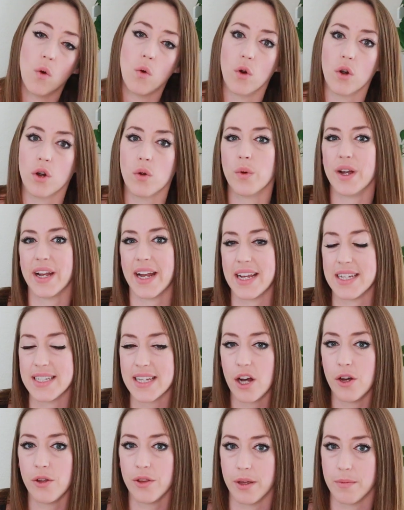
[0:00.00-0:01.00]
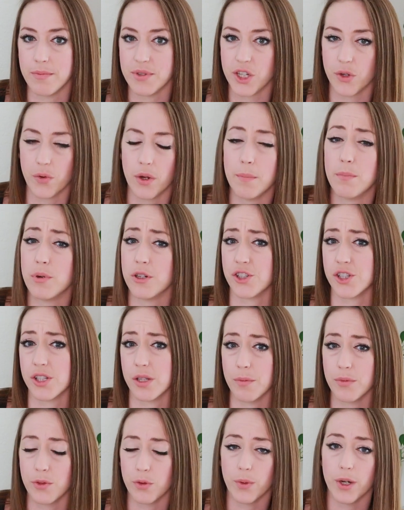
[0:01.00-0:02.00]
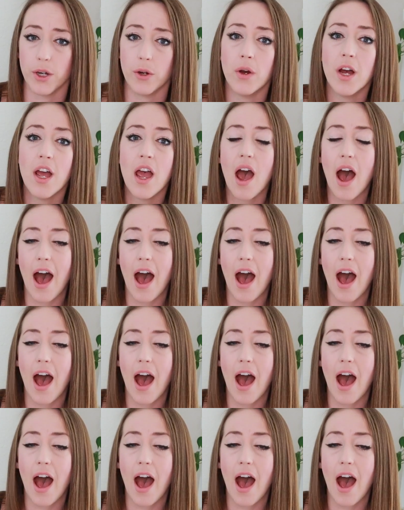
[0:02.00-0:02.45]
or when I tell them to and push them through.